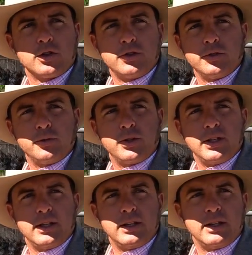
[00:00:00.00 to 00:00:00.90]
to
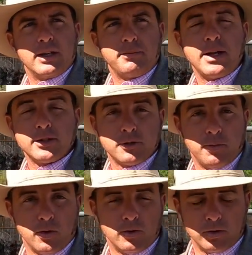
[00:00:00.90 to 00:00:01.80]
the patience
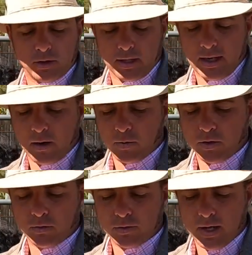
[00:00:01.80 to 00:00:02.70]
pole, look at how we
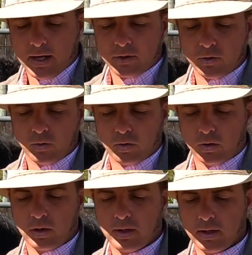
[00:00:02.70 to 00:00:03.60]
use that tool.